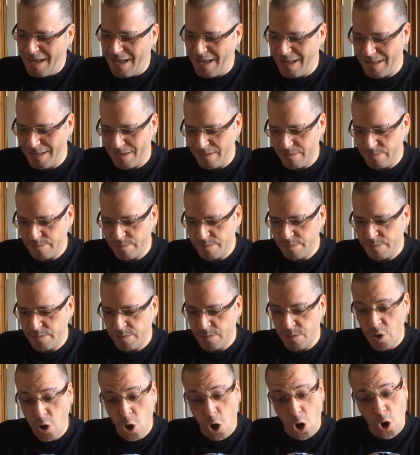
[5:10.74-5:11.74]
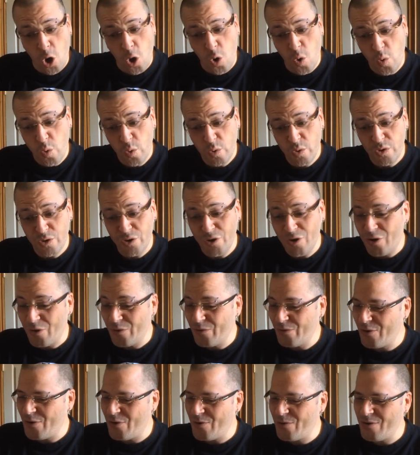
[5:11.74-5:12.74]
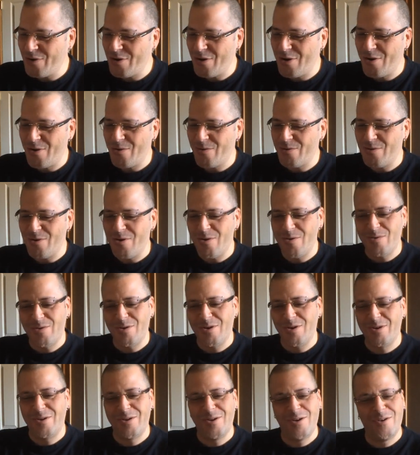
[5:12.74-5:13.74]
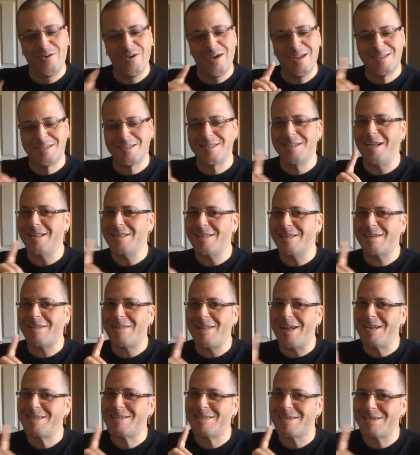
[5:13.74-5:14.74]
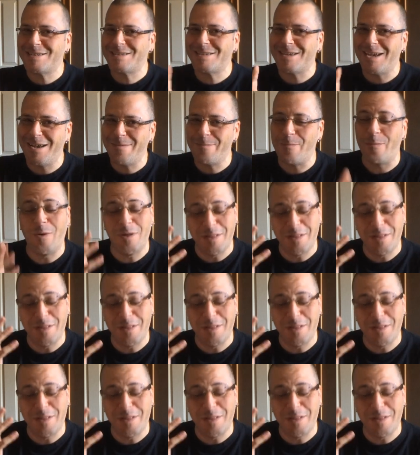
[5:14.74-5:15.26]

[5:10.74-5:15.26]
And no, it's not the classic shape.